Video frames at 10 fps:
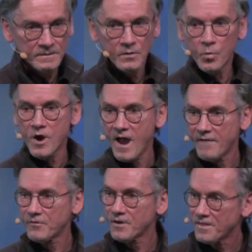
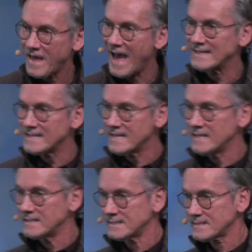wherever that
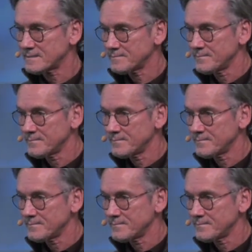is.